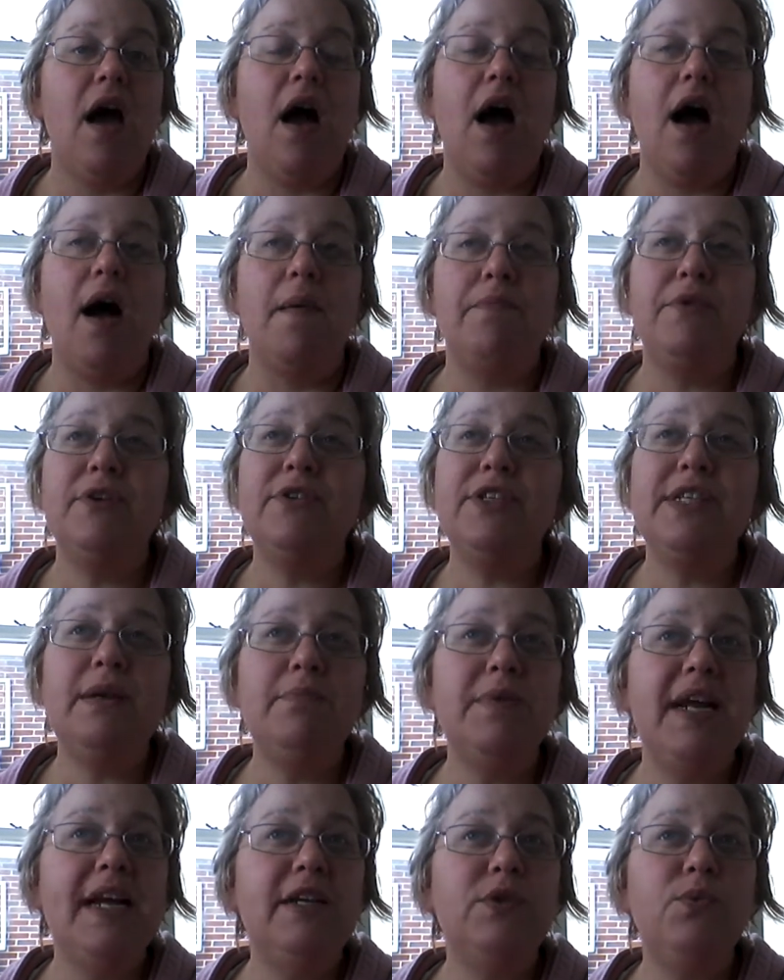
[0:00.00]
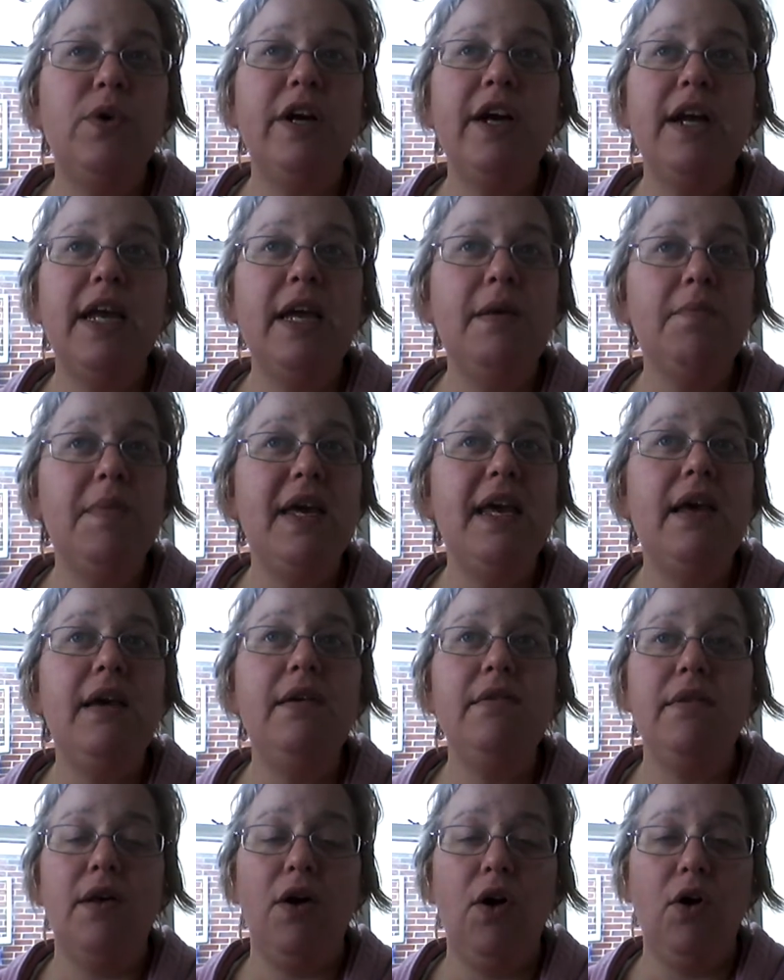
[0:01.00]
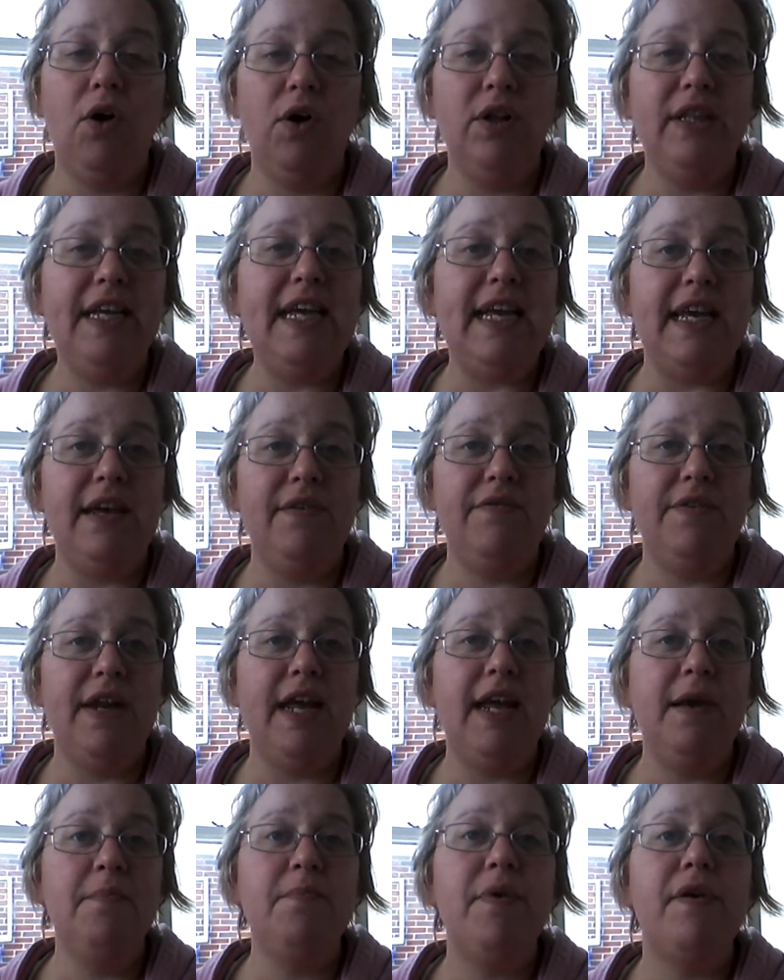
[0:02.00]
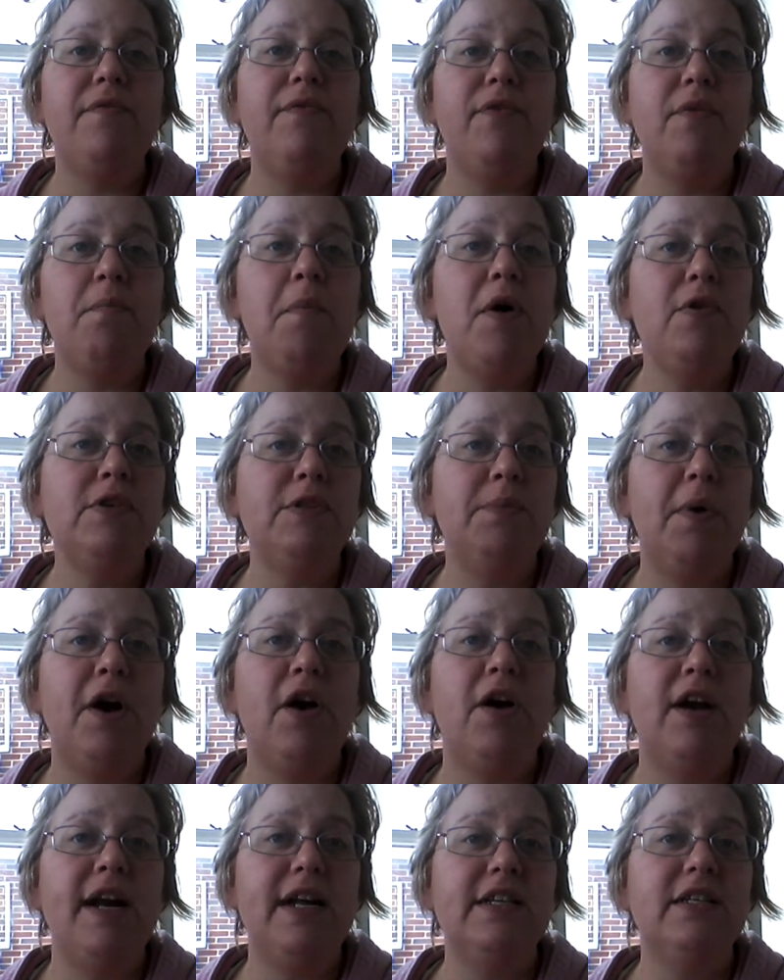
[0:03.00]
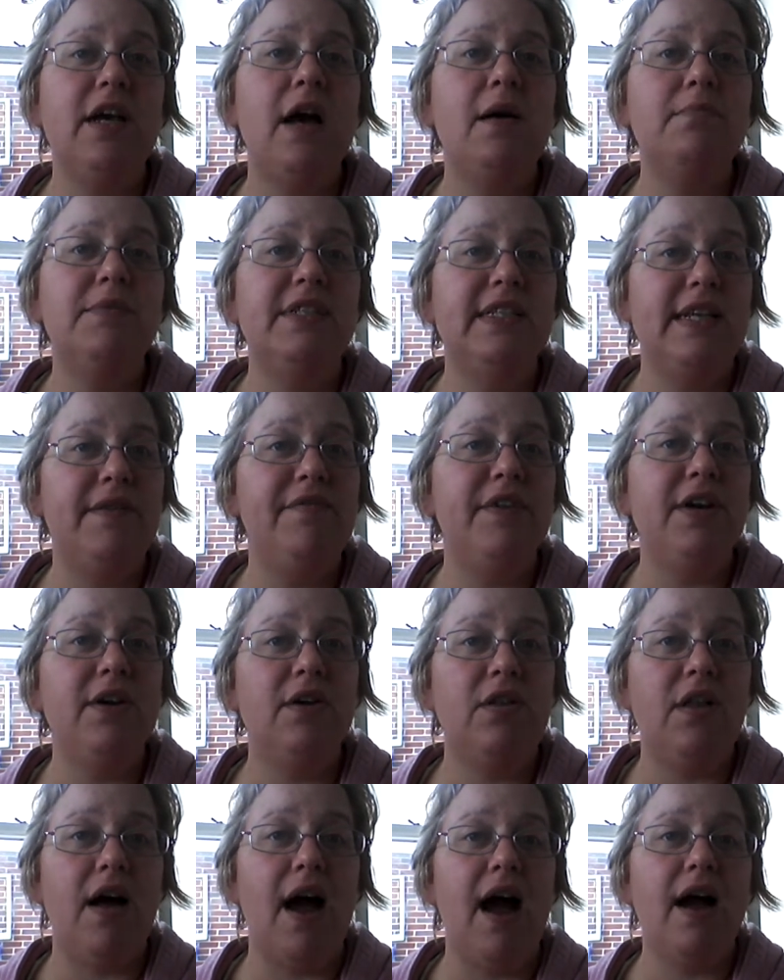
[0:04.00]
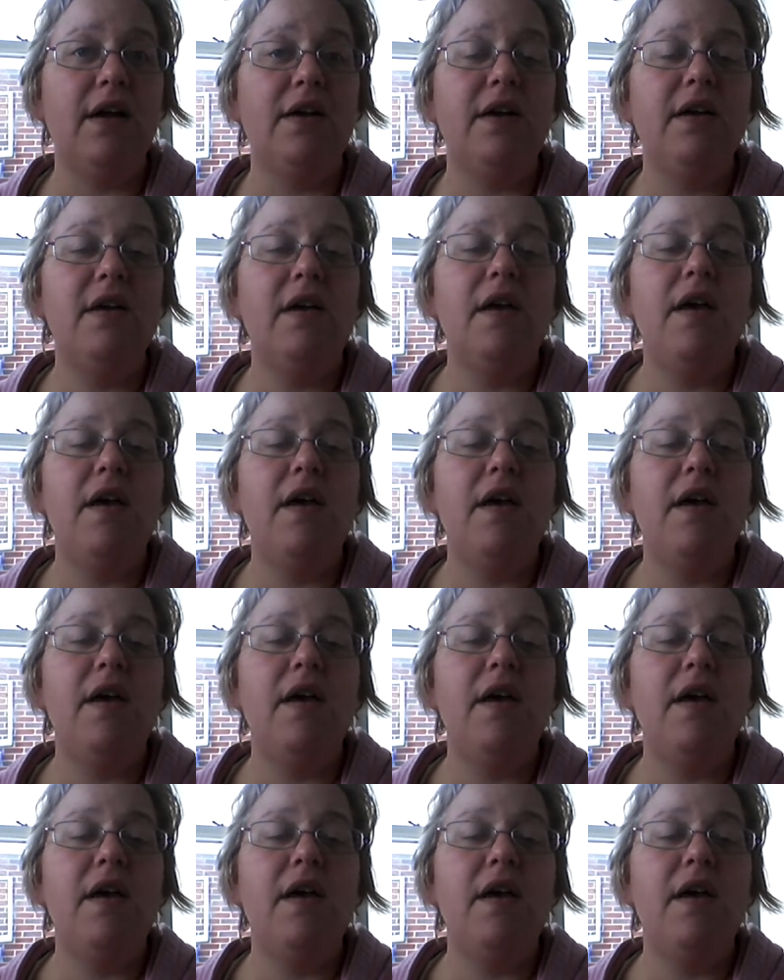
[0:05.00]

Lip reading: There's some days where it can be early evening, but for most part, it comes 7 o'clock.